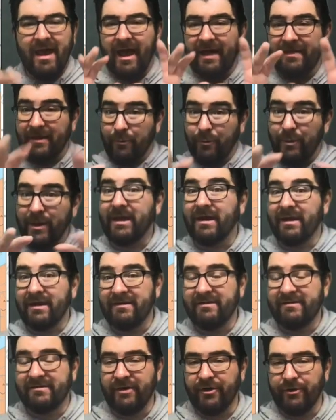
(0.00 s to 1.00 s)
I think we can
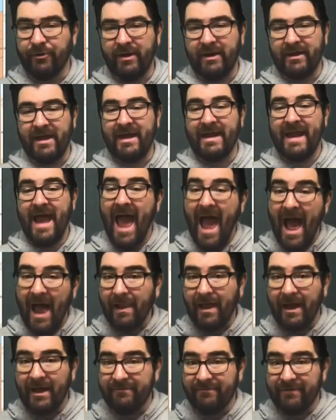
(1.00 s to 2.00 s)
consider it an
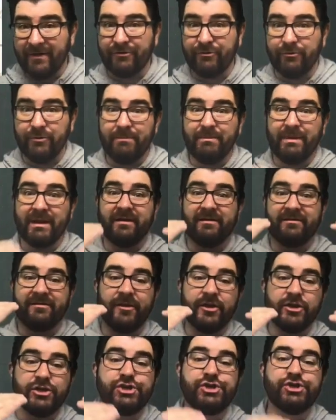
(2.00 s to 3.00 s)
Allied victory because
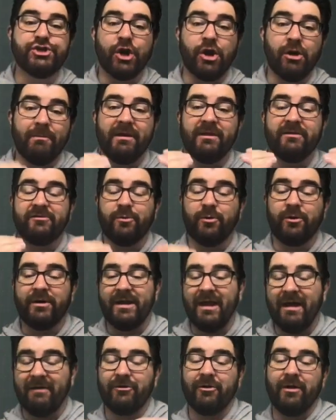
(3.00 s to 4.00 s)
the Germans were
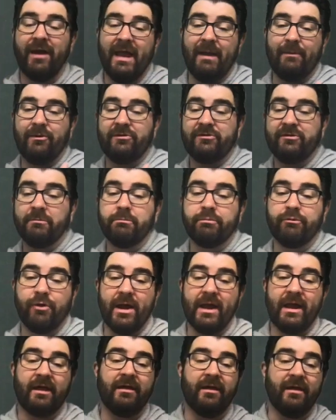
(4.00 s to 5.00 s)
never able to
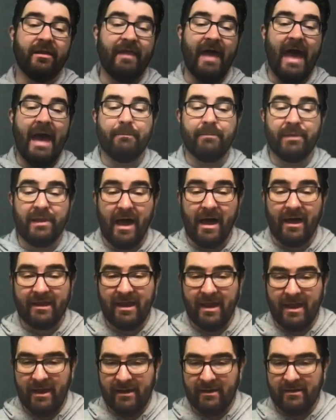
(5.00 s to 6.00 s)
break that
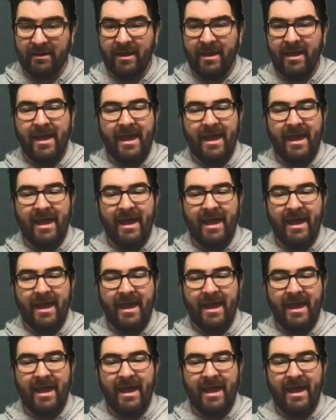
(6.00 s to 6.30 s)
blockade.